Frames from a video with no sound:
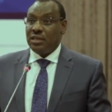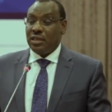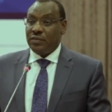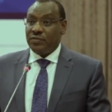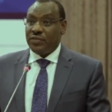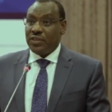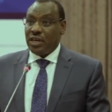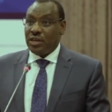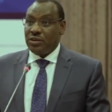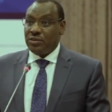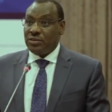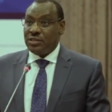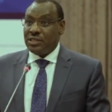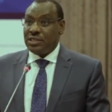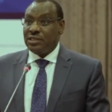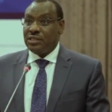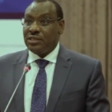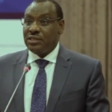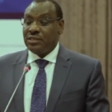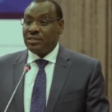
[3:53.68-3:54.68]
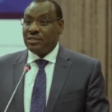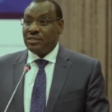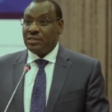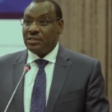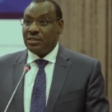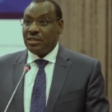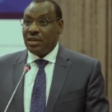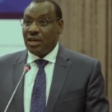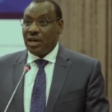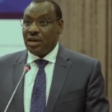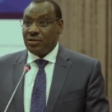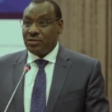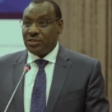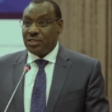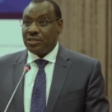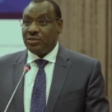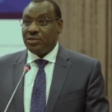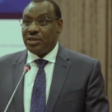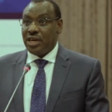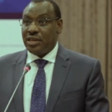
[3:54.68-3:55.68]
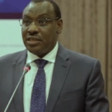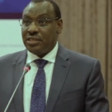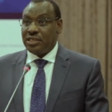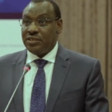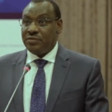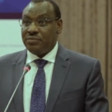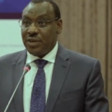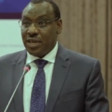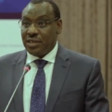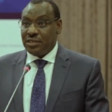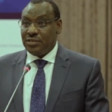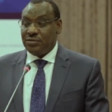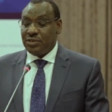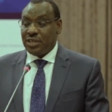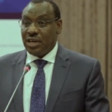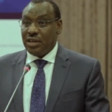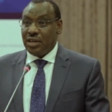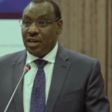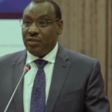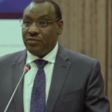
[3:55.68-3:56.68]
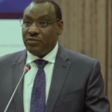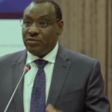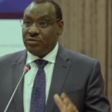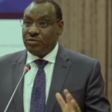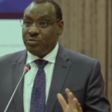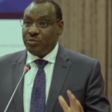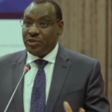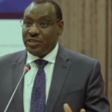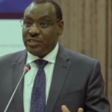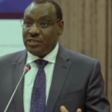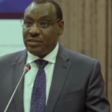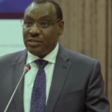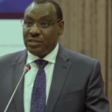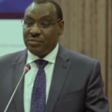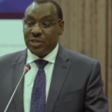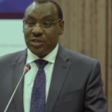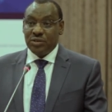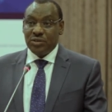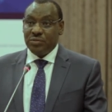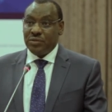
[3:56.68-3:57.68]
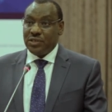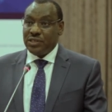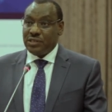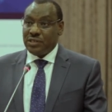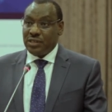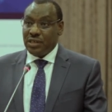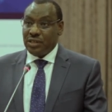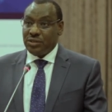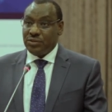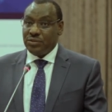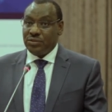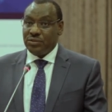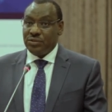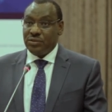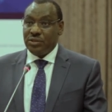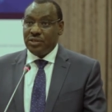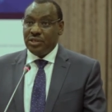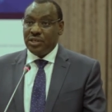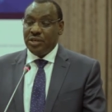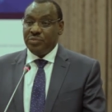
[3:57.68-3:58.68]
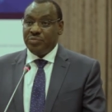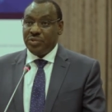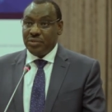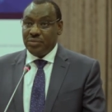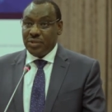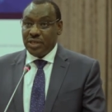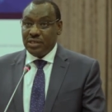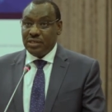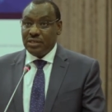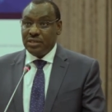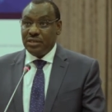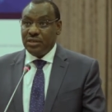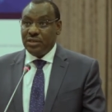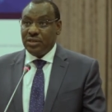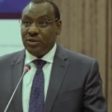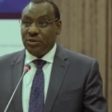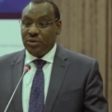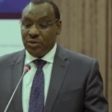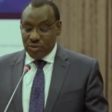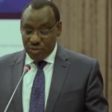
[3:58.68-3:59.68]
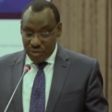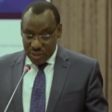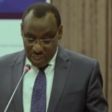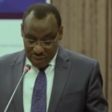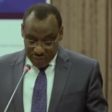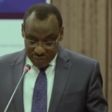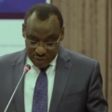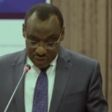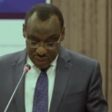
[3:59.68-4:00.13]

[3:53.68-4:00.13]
If they are not, I don't think we can achieve much. We can have good policies, but nobody is there to implement, or you don't have